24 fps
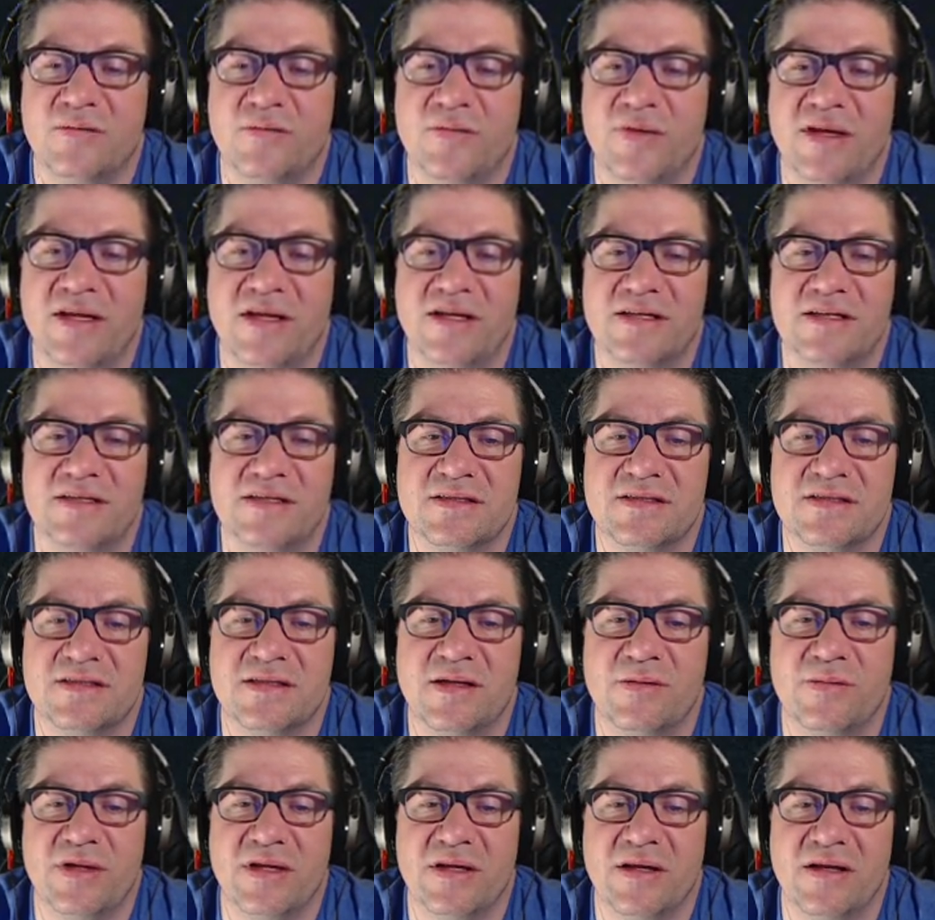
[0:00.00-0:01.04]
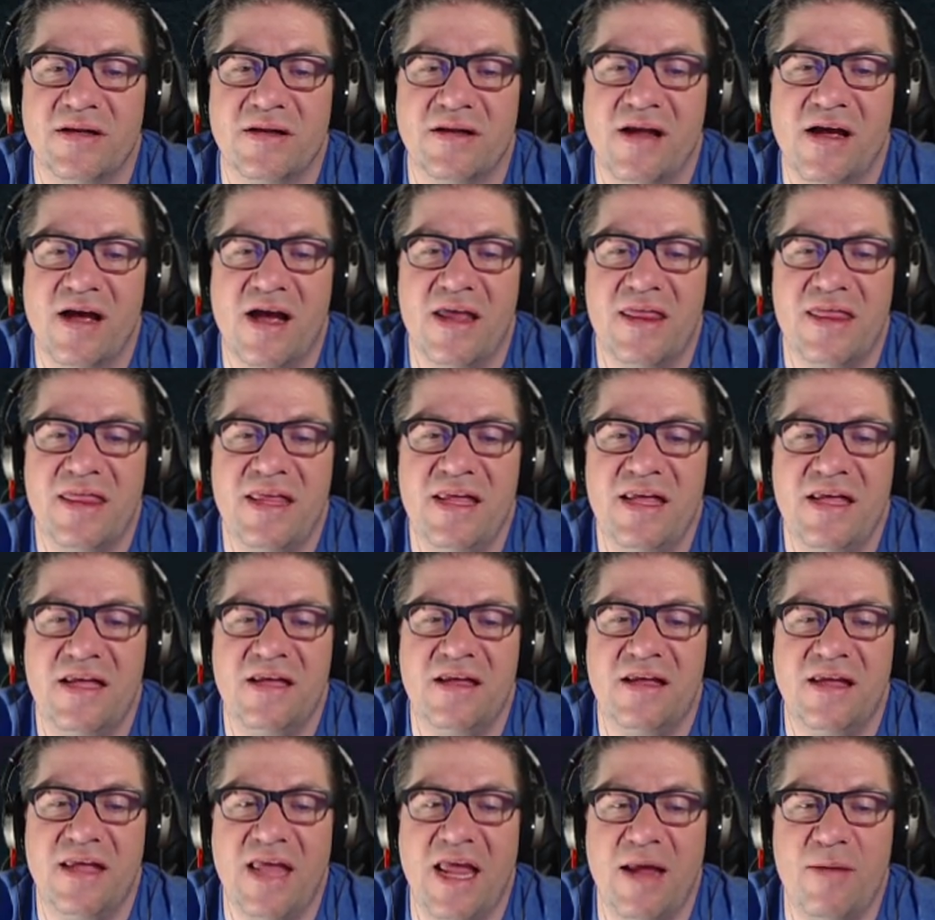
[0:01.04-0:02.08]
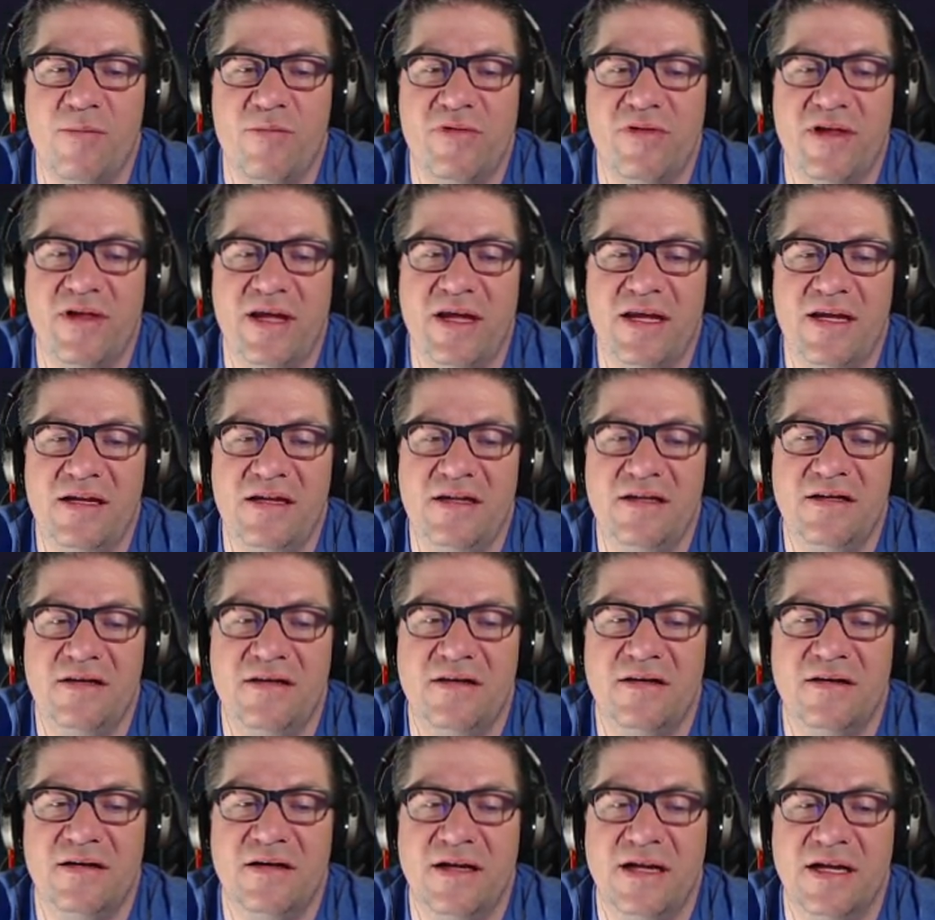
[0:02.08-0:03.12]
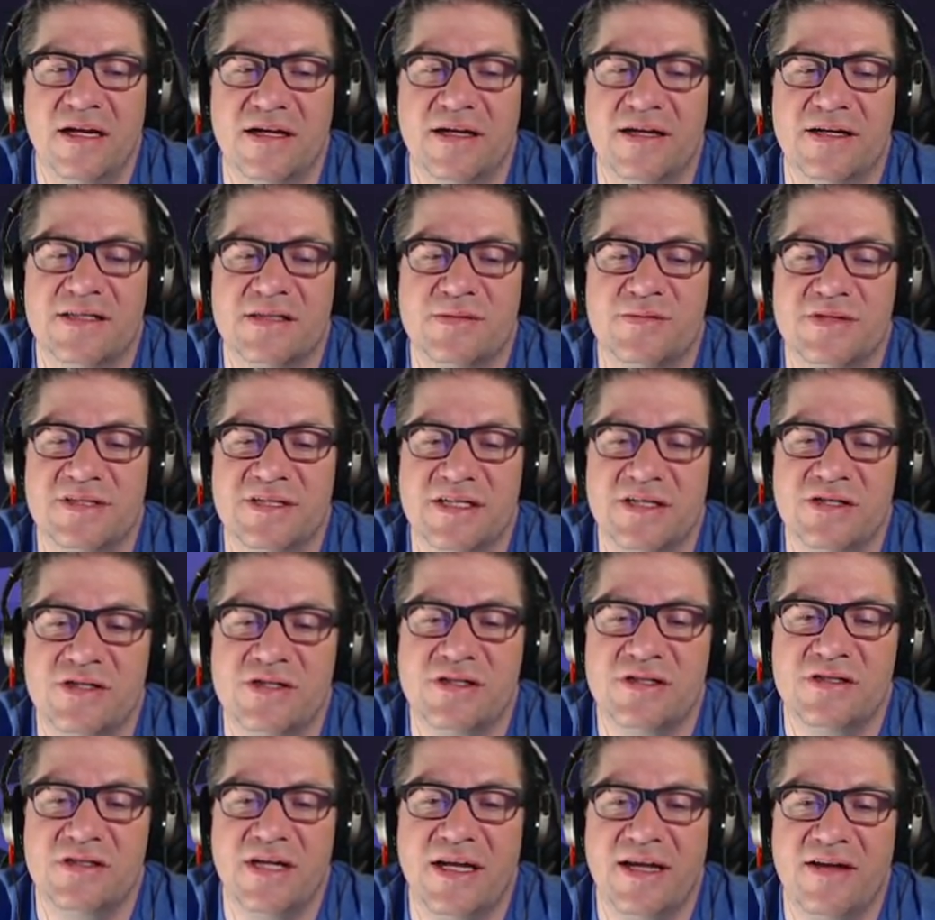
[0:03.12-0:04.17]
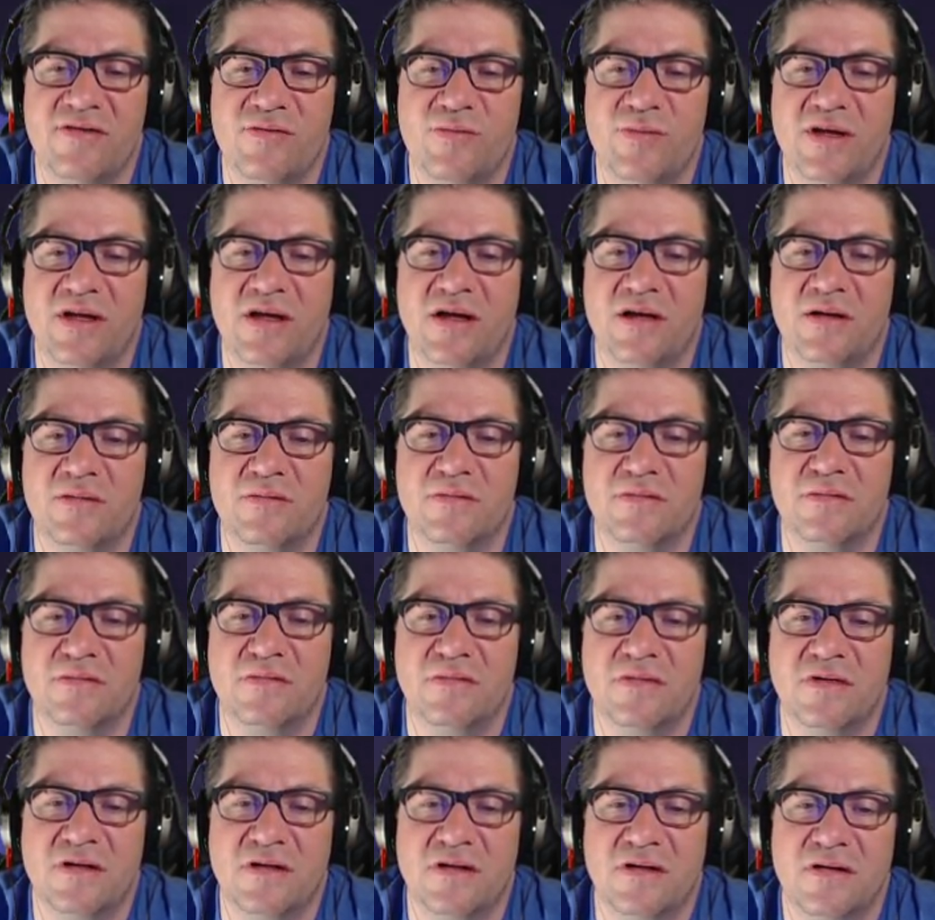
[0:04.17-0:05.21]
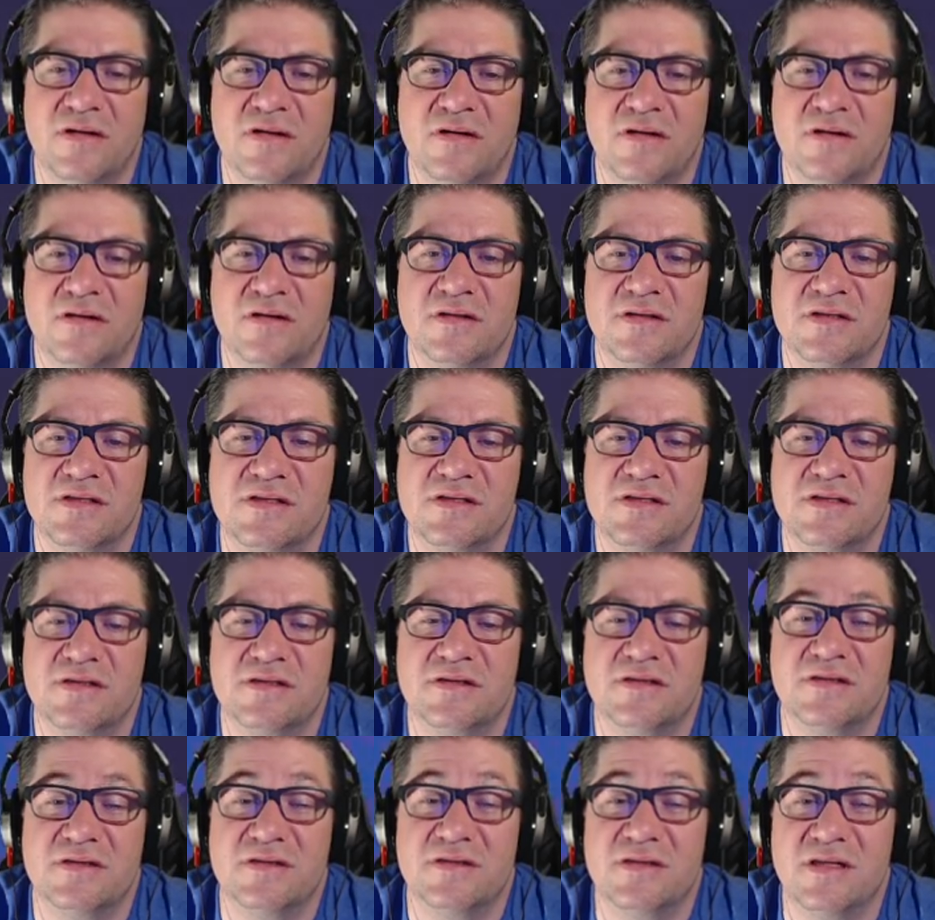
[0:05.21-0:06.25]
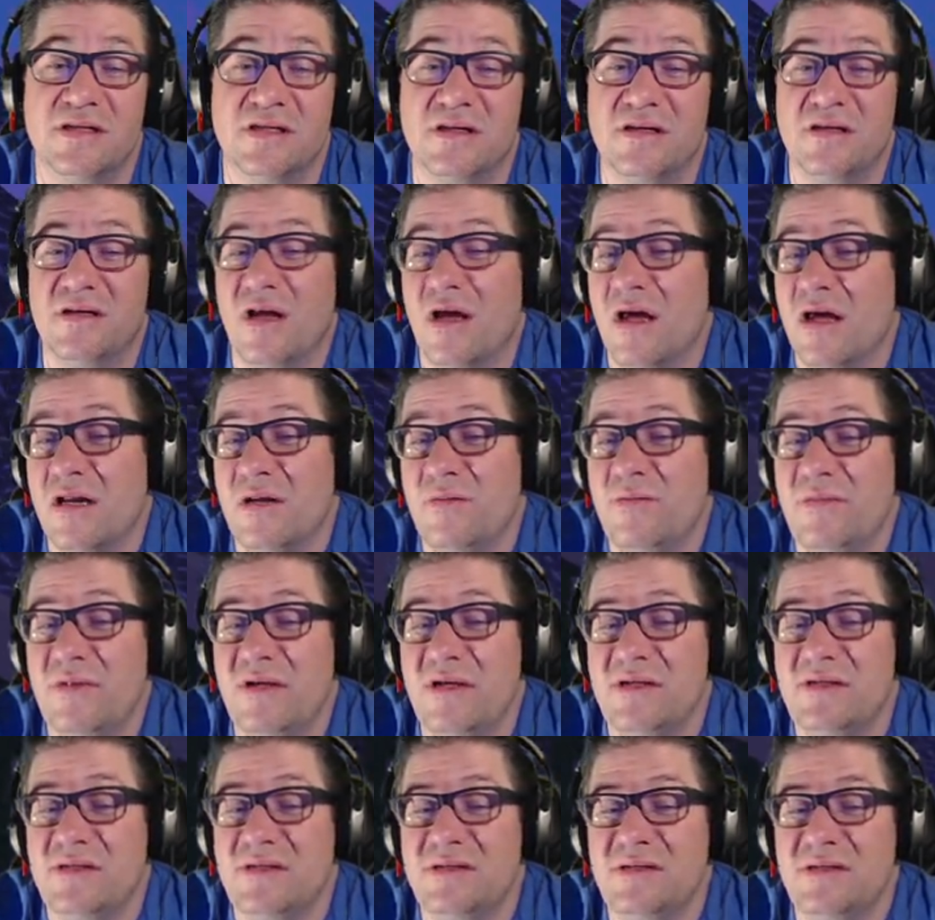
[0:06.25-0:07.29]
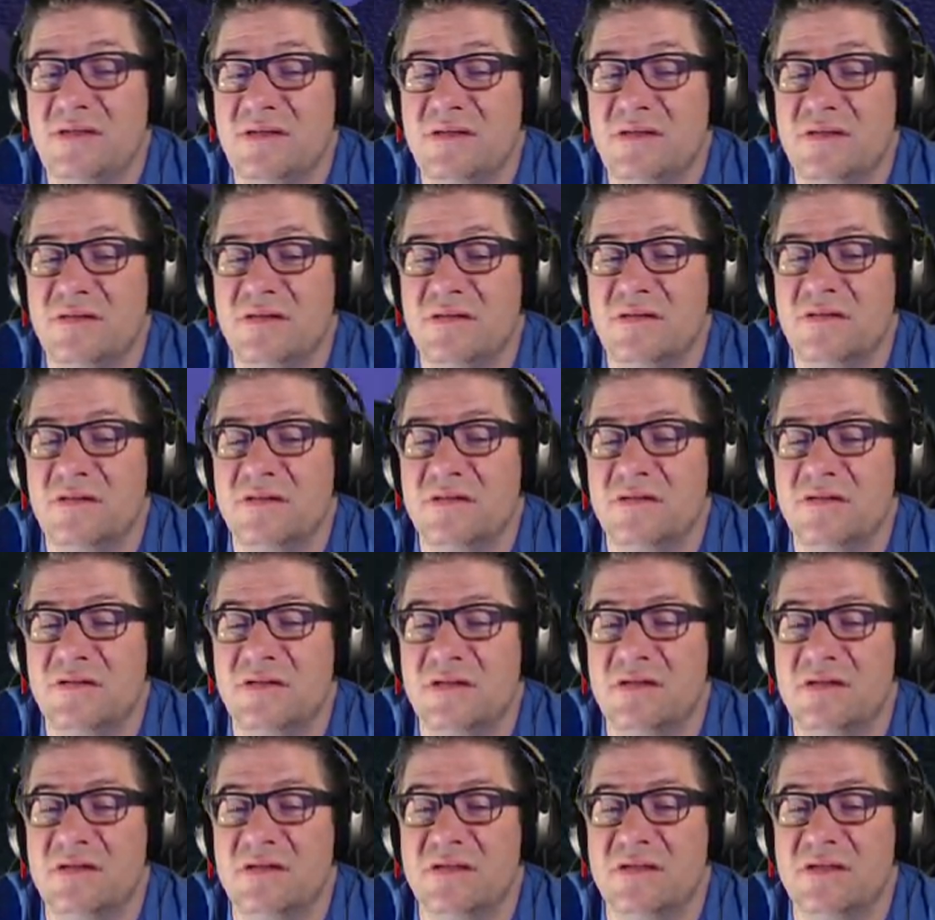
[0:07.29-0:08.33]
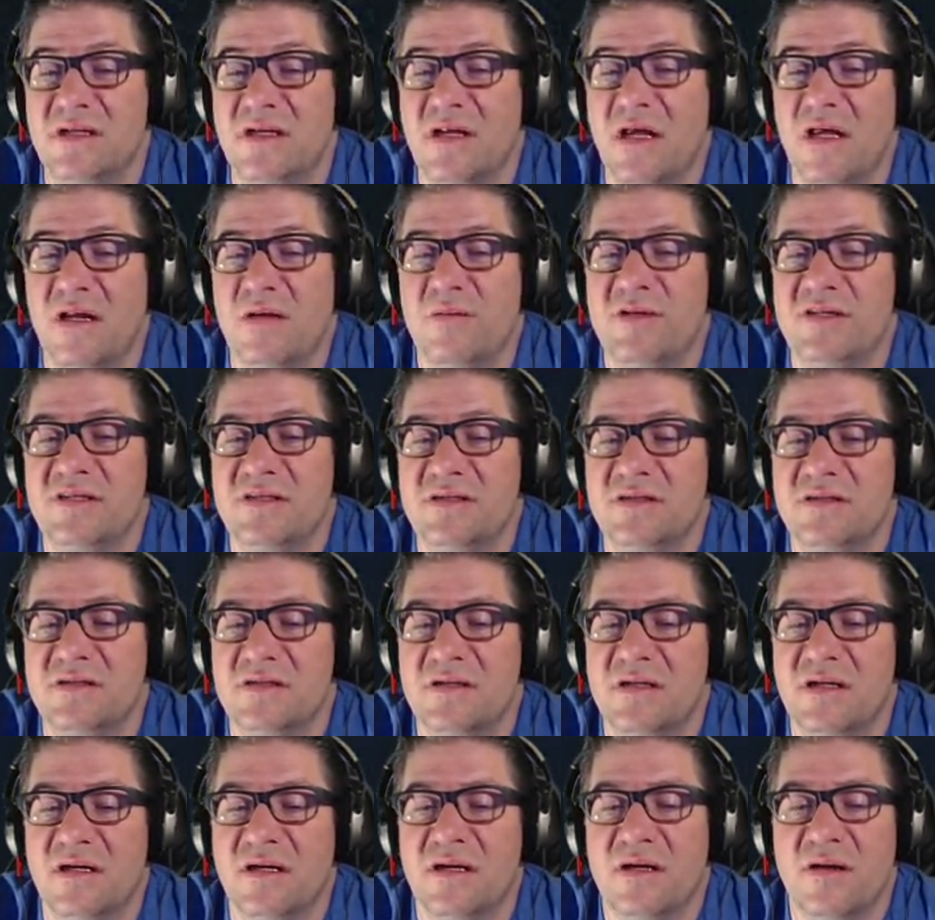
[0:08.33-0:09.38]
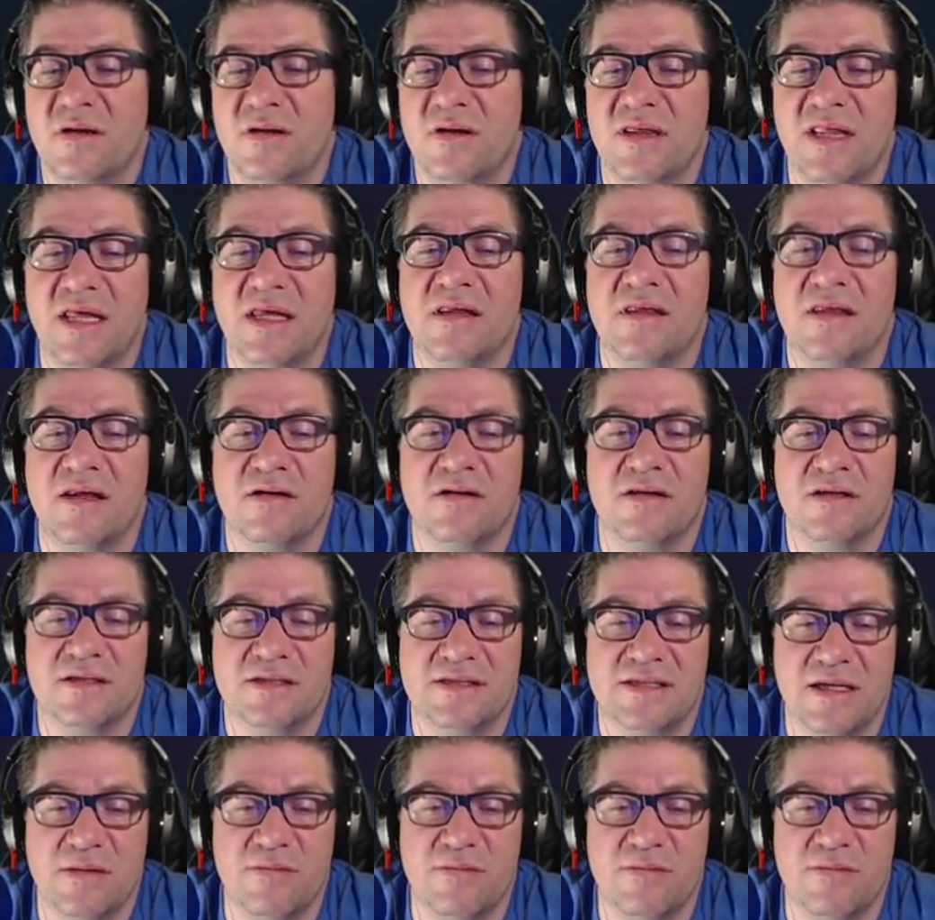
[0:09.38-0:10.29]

Because, I mean, I think gameplay and customization have become synonymous. synonymous? They, they're the same